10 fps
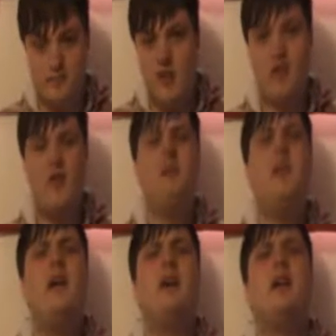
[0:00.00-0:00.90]
Now, the
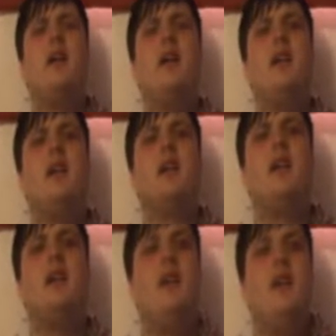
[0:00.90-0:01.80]
main
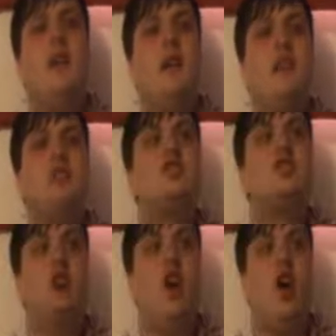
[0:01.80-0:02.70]
character is
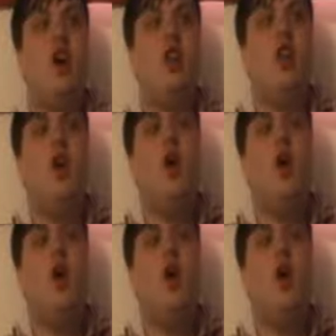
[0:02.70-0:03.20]
dull,